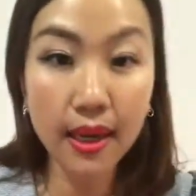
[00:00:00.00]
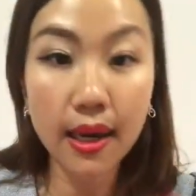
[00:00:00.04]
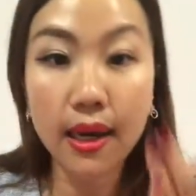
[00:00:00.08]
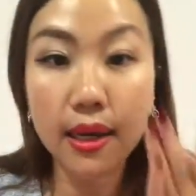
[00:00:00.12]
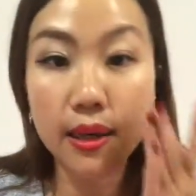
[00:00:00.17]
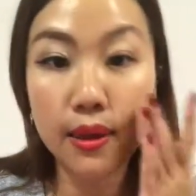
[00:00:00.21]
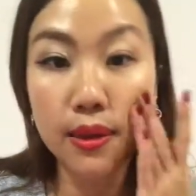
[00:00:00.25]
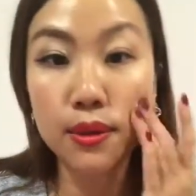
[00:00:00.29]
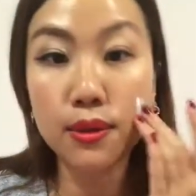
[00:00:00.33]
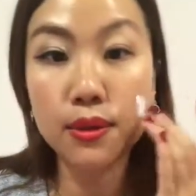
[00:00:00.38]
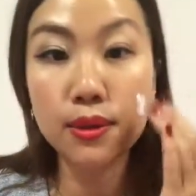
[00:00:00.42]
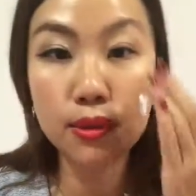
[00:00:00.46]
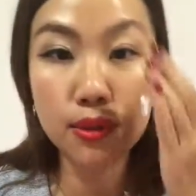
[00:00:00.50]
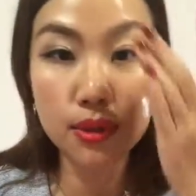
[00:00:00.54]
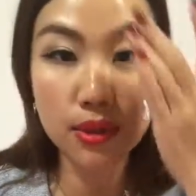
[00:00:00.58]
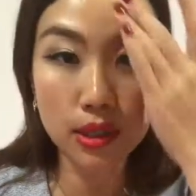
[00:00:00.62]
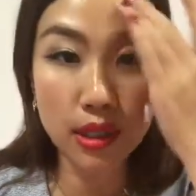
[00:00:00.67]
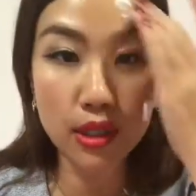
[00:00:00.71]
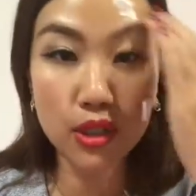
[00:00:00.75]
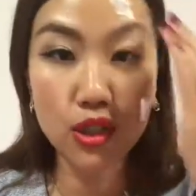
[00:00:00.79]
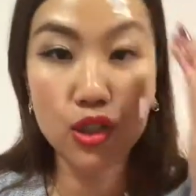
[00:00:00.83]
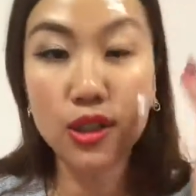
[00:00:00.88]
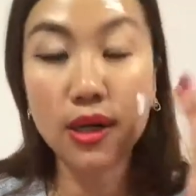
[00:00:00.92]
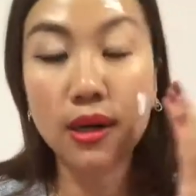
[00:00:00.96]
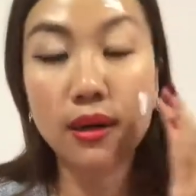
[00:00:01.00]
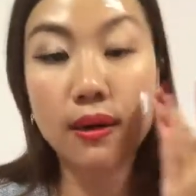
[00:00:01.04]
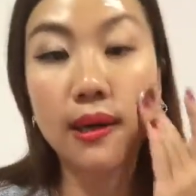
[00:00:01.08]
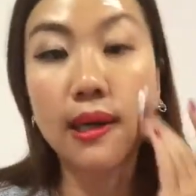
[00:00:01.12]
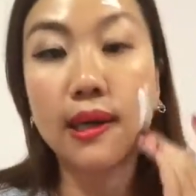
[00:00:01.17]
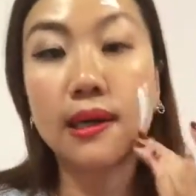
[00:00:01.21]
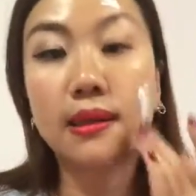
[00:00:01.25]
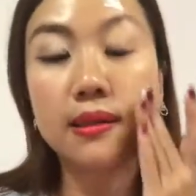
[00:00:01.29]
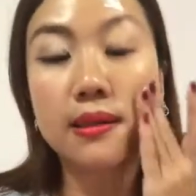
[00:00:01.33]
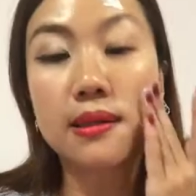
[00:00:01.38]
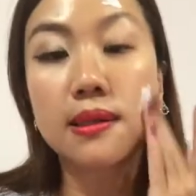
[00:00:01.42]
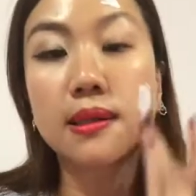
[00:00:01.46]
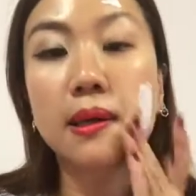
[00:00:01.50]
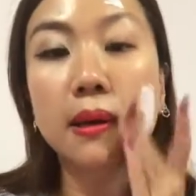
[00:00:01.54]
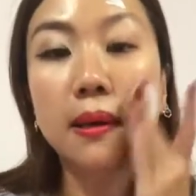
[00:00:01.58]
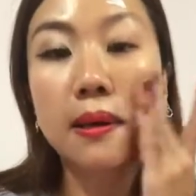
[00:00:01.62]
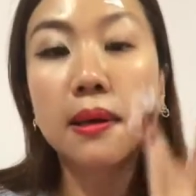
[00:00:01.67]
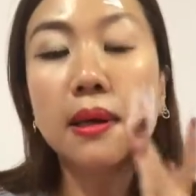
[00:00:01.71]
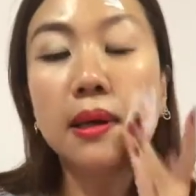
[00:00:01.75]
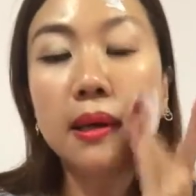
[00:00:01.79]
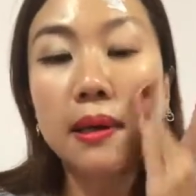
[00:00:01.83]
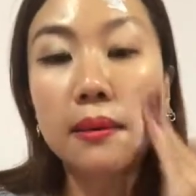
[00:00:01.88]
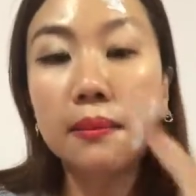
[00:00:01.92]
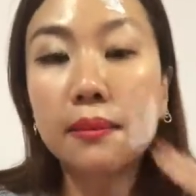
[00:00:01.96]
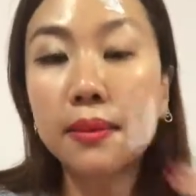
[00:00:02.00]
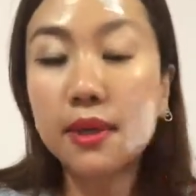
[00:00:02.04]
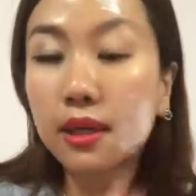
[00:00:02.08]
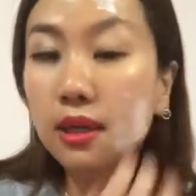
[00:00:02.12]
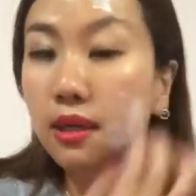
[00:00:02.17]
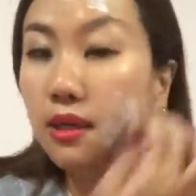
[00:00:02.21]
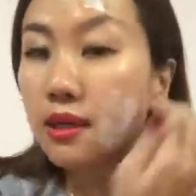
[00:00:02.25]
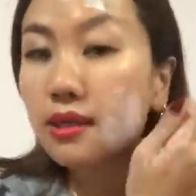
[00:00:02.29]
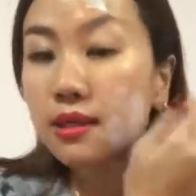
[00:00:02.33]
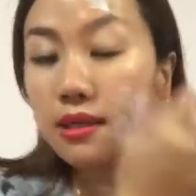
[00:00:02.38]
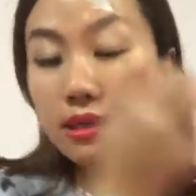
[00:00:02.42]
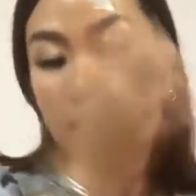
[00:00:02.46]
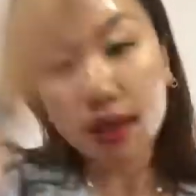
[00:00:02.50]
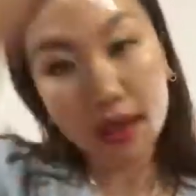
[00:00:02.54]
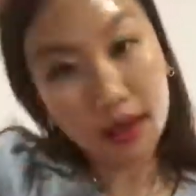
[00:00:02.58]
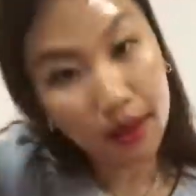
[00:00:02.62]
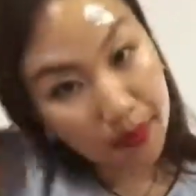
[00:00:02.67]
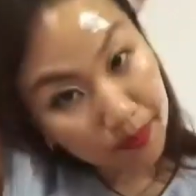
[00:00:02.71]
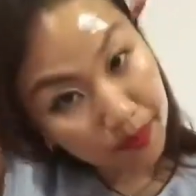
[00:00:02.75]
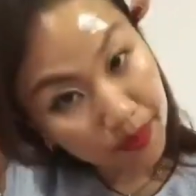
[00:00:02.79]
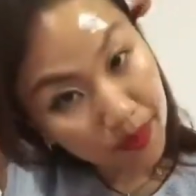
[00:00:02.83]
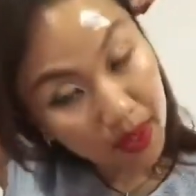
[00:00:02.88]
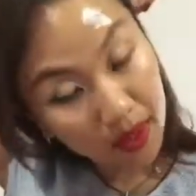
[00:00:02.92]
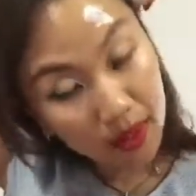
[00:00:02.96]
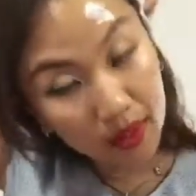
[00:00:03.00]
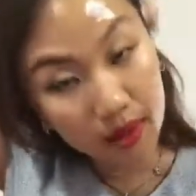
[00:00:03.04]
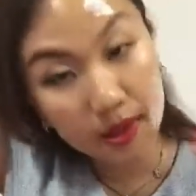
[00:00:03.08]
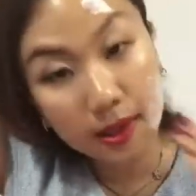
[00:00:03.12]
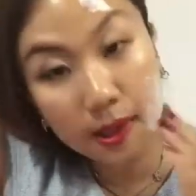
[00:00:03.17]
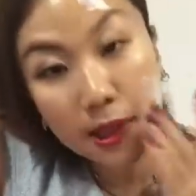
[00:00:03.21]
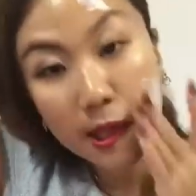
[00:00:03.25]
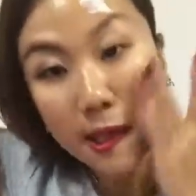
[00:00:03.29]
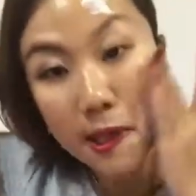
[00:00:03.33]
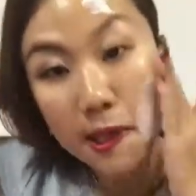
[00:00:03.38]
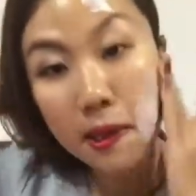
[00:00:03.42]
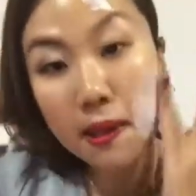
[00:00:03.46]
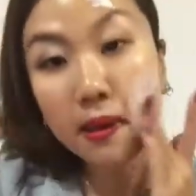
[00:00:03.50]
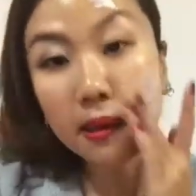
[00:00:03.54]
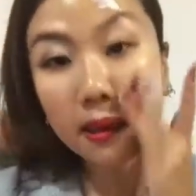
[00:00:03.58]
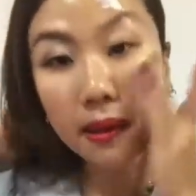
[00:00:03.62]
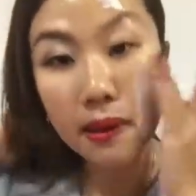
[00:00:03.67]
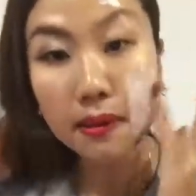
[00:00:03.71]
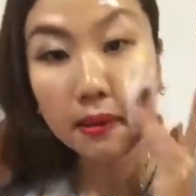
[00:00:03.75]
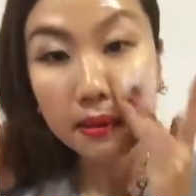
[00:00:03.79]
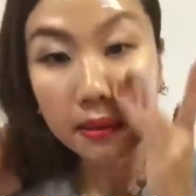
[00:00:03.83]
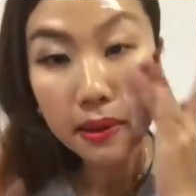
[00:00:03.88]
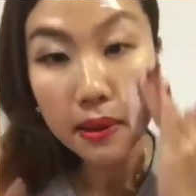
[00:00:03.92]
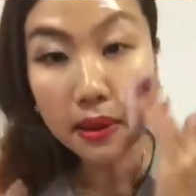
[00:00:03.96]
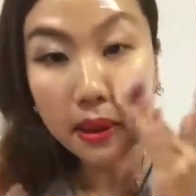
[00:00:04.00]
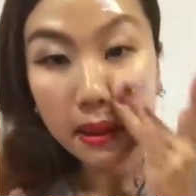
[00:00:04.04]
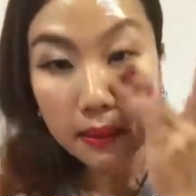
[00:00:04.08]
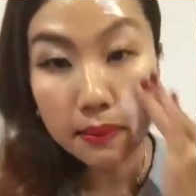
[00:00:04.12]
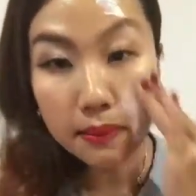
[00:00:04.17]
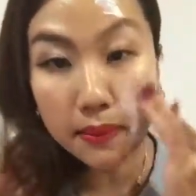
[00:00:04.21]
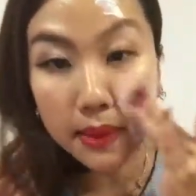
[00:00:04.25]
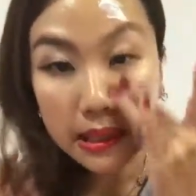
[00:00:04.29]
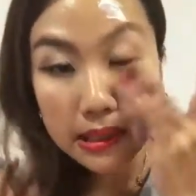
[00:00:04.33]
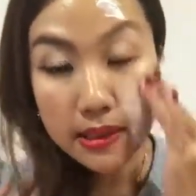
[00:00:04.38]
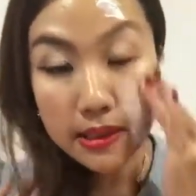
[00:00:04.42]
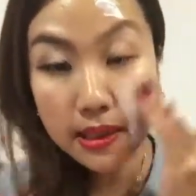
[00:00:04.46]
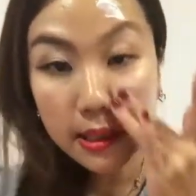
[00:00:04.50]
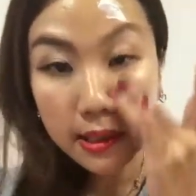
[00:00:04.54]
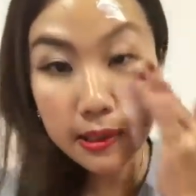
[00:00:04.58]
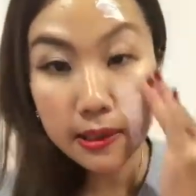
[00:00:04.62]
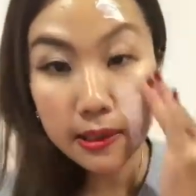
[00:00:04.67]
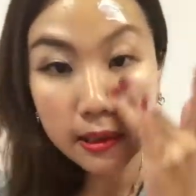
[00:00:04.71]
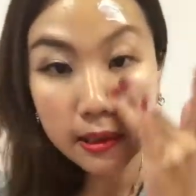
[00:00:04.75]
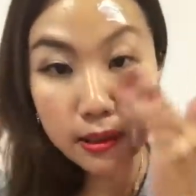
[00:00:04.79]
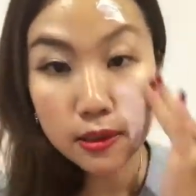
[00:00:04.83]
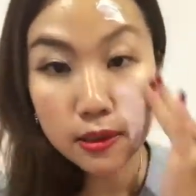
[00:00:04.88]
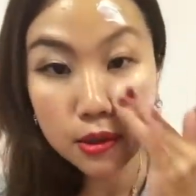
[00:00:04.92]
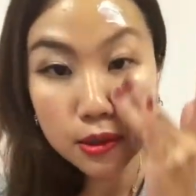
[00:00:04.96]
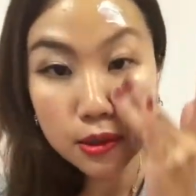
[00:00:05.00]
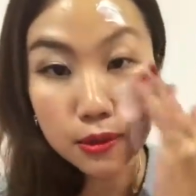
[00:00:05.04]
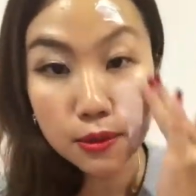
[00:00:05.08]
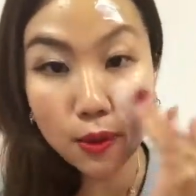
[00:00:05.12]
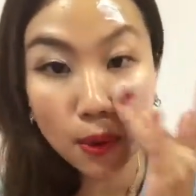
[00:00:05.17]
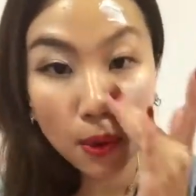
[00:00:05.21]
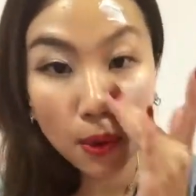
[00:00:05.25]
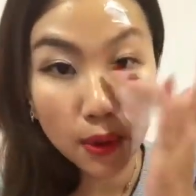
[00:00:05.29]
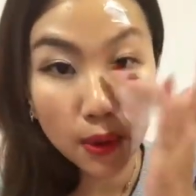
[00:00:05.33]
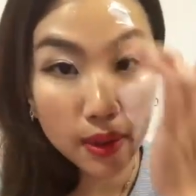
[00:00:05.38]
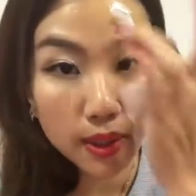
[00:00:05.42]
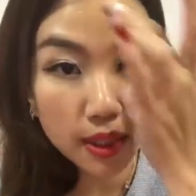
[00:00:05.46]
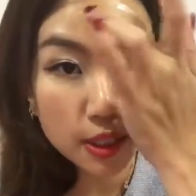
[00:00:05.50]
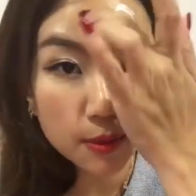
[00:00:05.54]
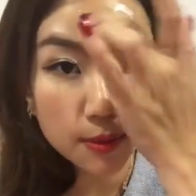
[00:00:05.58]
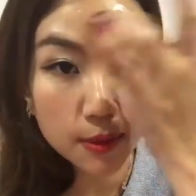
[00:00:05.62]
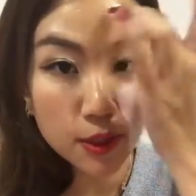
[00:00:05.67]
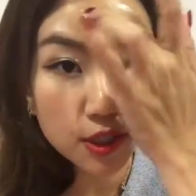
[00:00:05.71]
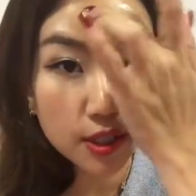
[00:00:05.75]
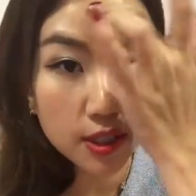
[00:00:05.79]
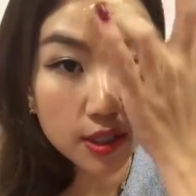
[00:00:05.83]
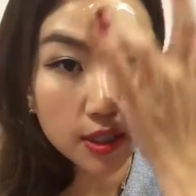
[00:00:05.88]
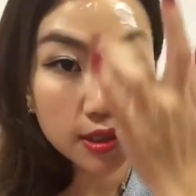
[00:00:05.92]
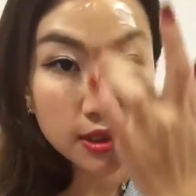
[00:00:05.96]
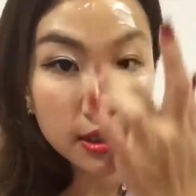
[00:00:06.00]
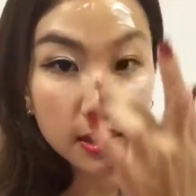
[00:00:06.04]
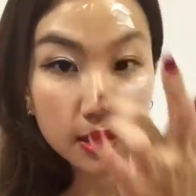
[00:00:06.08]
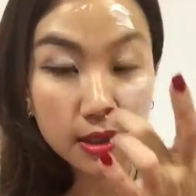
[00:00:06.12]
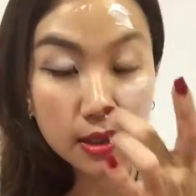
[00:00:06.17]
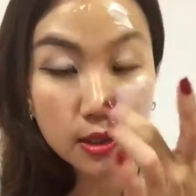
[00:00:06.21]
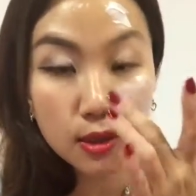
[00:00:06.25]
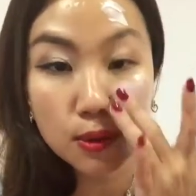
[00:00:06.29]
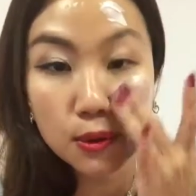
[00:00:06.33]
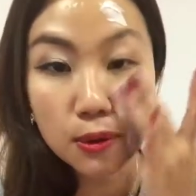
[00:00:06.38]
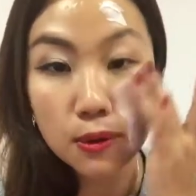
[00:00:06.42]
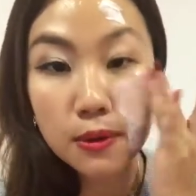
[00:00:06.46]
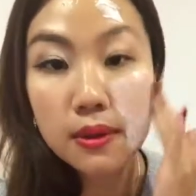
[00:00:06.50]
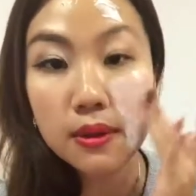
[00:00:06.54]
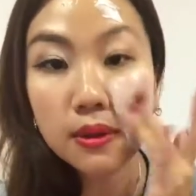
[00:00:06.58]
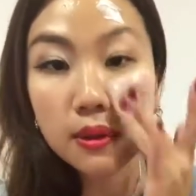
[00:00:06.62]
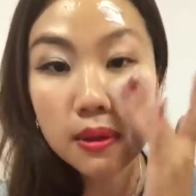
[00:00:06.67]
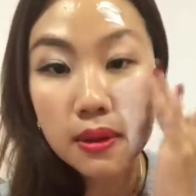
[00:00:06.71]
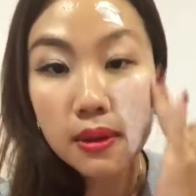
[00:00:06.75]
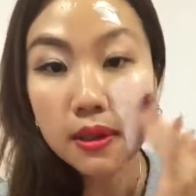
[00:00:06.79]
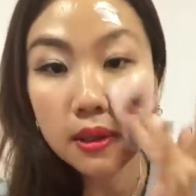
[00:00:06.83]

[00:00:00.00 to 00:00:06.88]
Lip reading: I use a gel cleanser because in the day, my skin tends to oil, especially the T-zone.